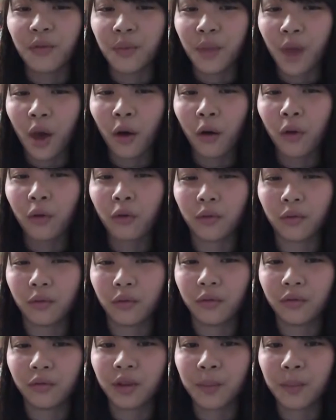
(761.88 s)
With no
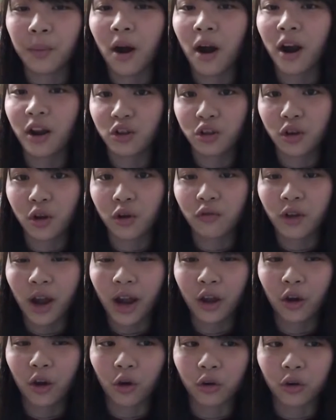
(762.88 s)
departure
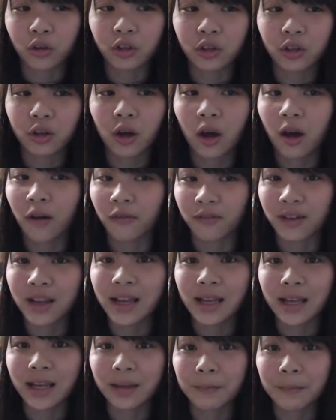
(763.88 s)
record of
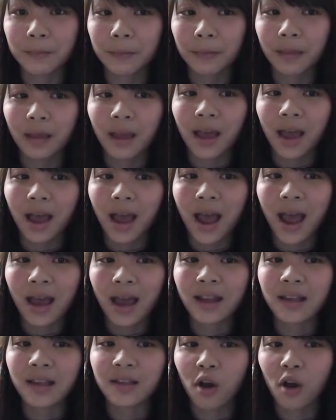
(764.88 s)
Li,
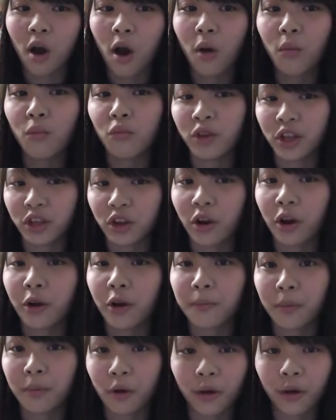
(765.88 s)
and his home
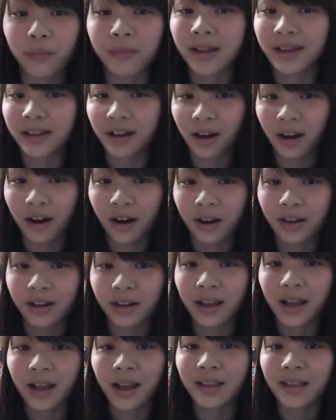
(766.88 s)
return permit
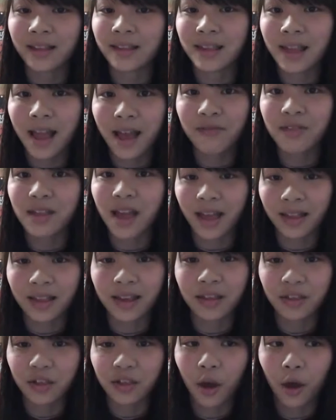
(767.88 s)
card is left
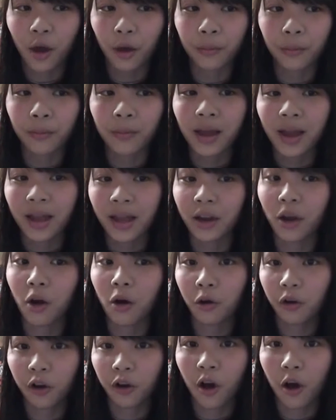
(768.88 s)
at his home
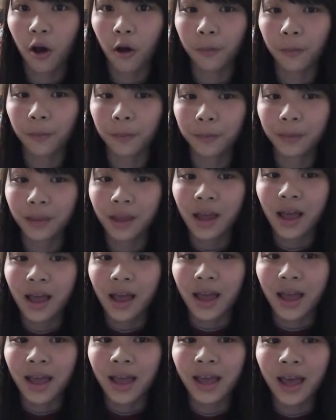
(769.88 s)
in Hong Kong,
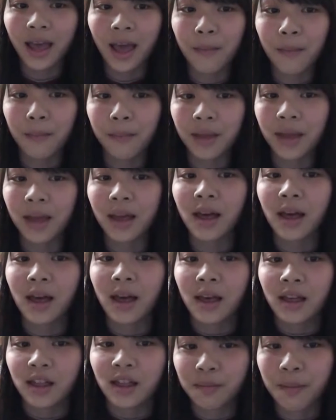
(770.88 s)
it can be
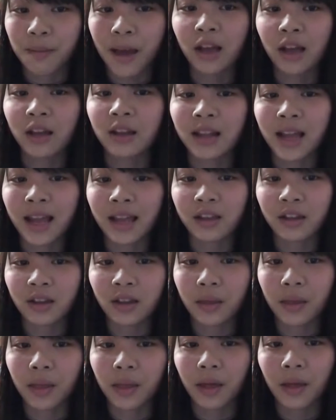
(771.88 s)

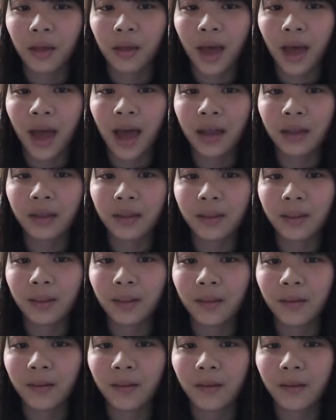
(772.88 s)
speculated that